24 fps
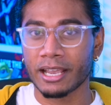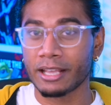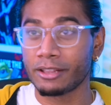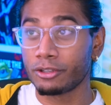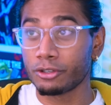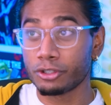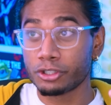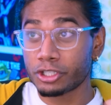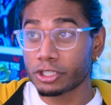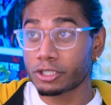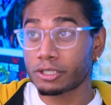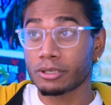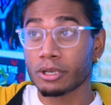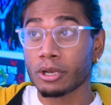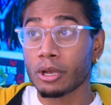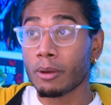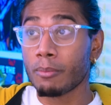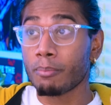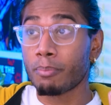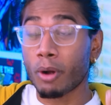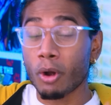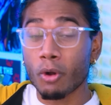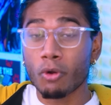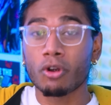and they're just
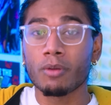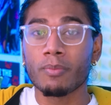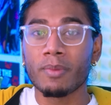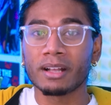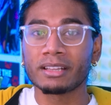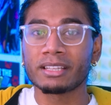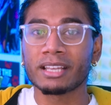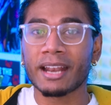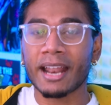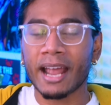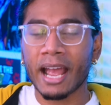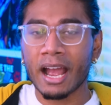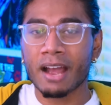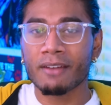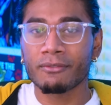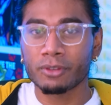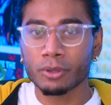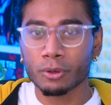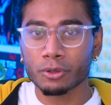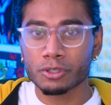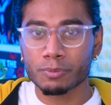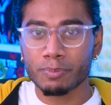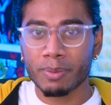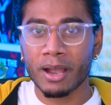Pokemon that have
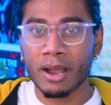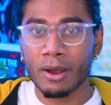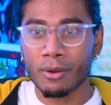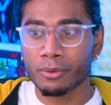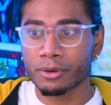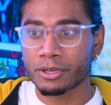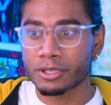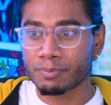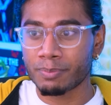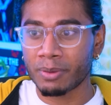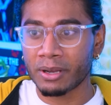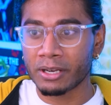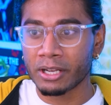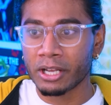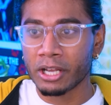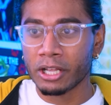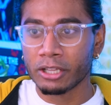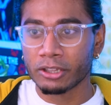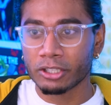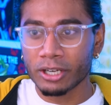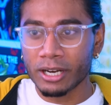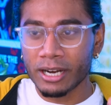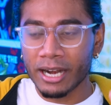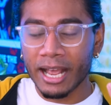those powers, but
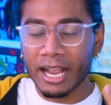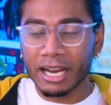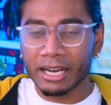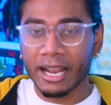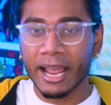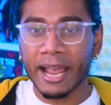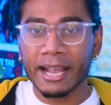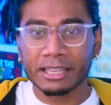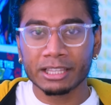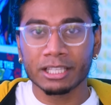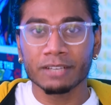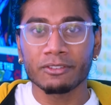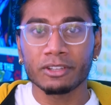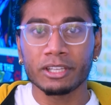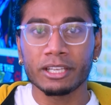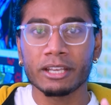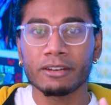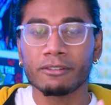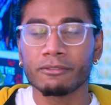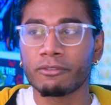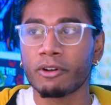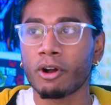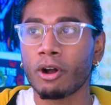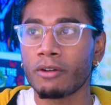they're not actively
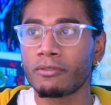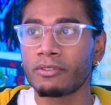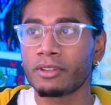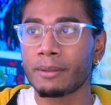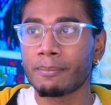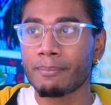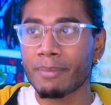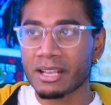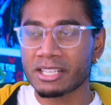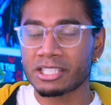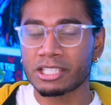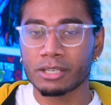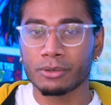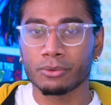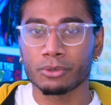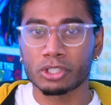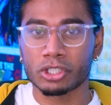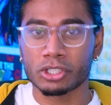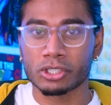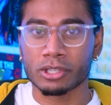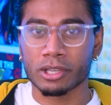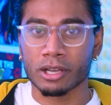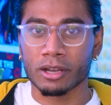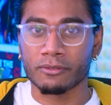involved in messing with
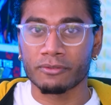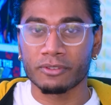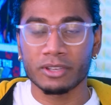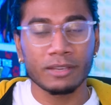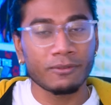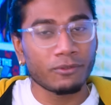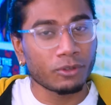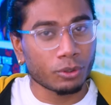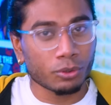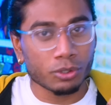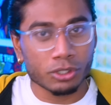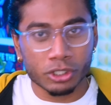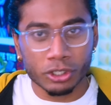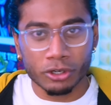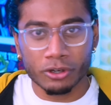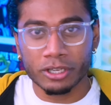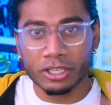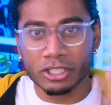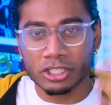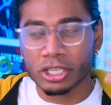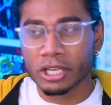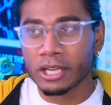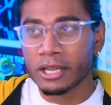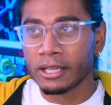stuff. Even though
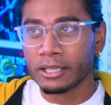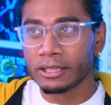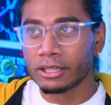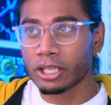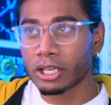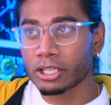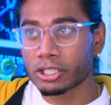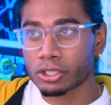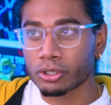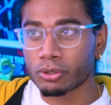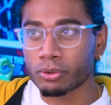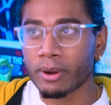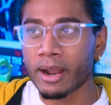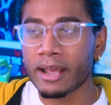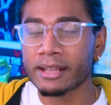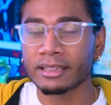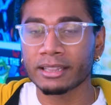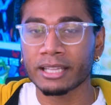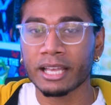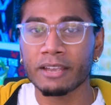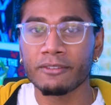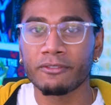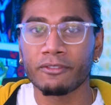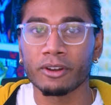Xerneas does grant
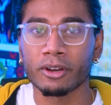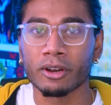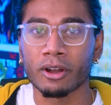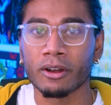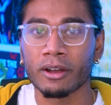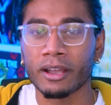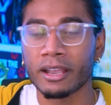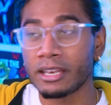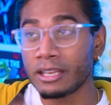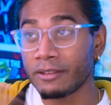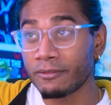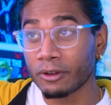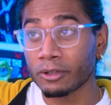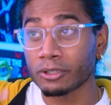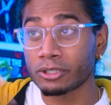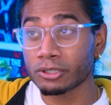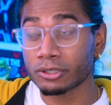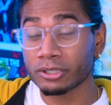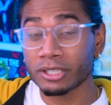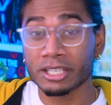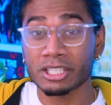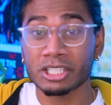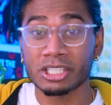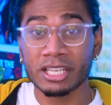life and all, and
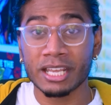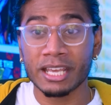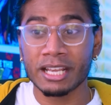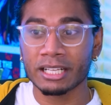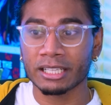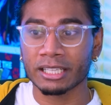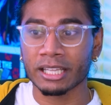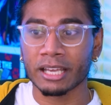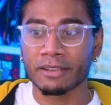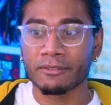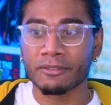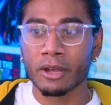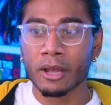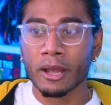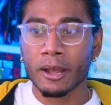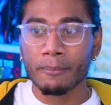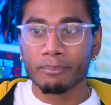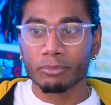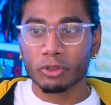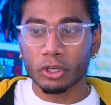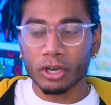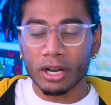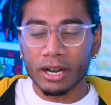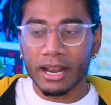Yveltal does take life,
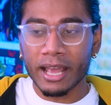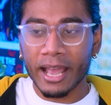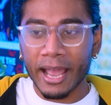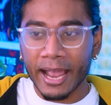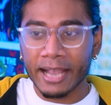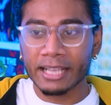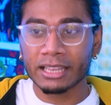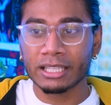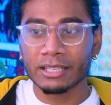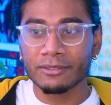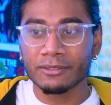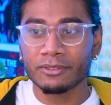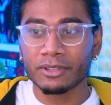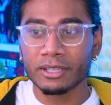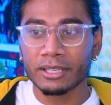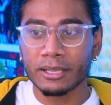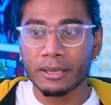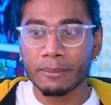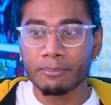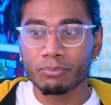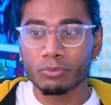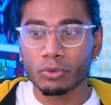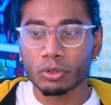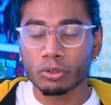they're not
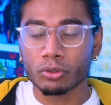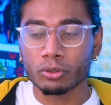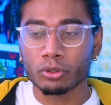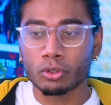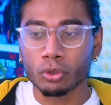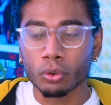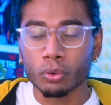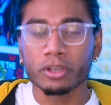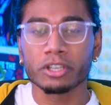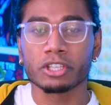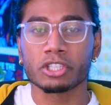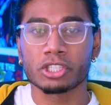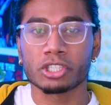actively doing